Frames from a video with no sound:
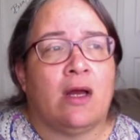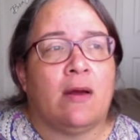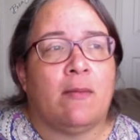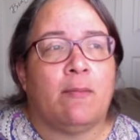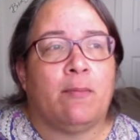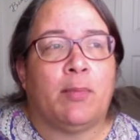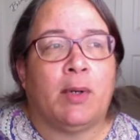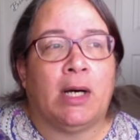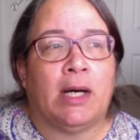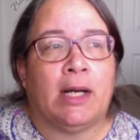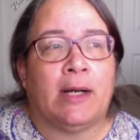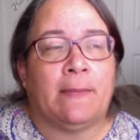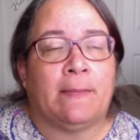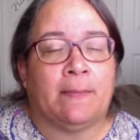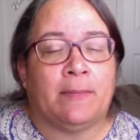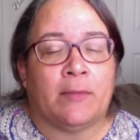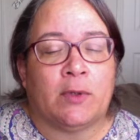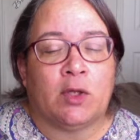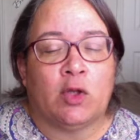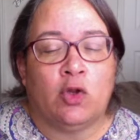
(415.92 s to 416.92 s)
But
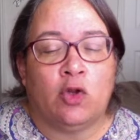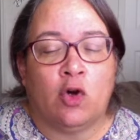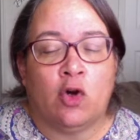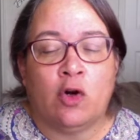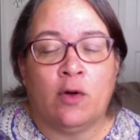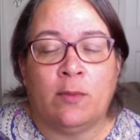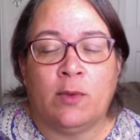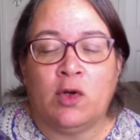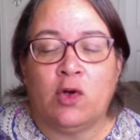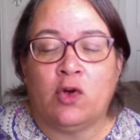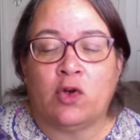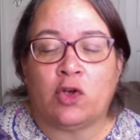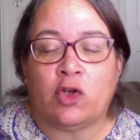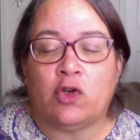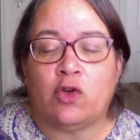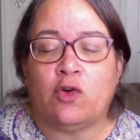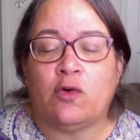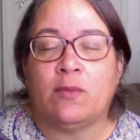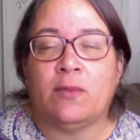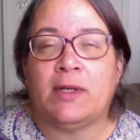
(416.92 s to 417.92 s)
normal
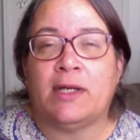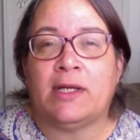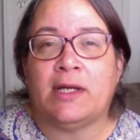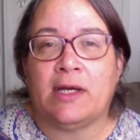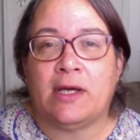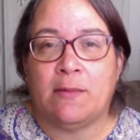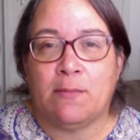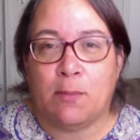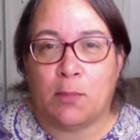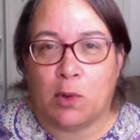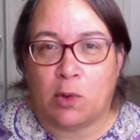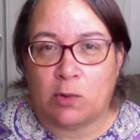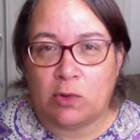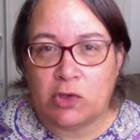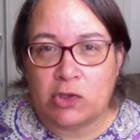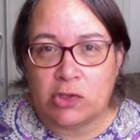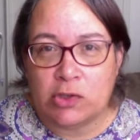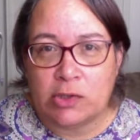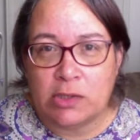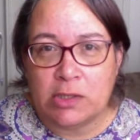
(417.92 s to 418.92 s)
human
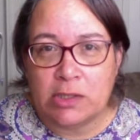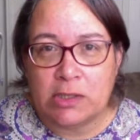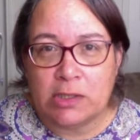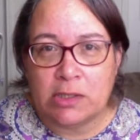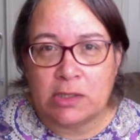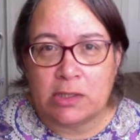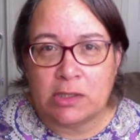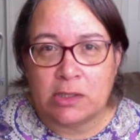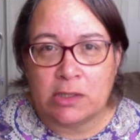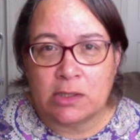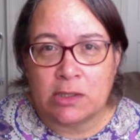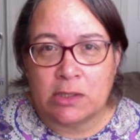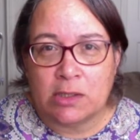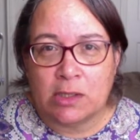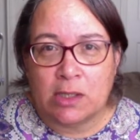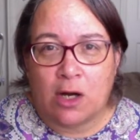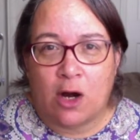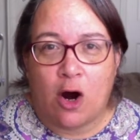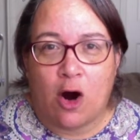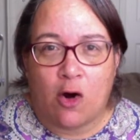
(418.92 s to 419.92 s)
emotions
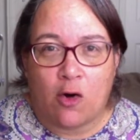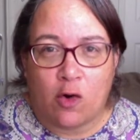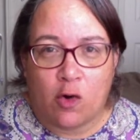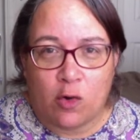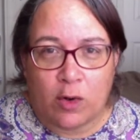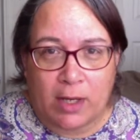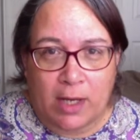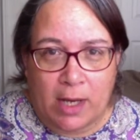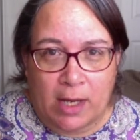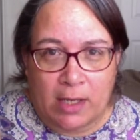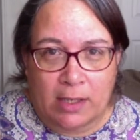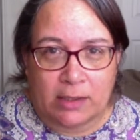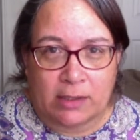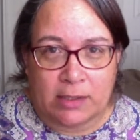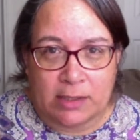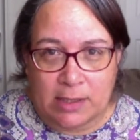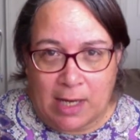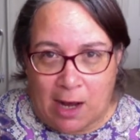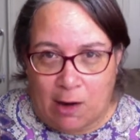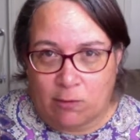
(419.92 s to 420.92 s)
are okay in
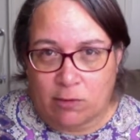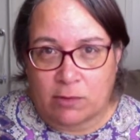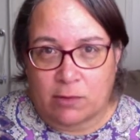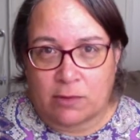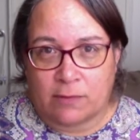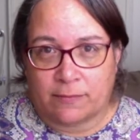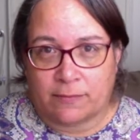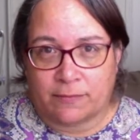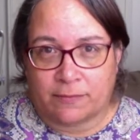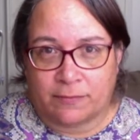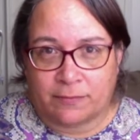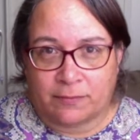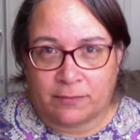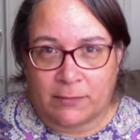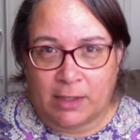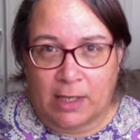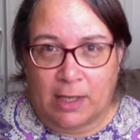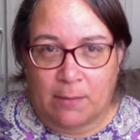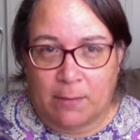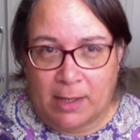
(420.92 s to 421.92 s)
this house. And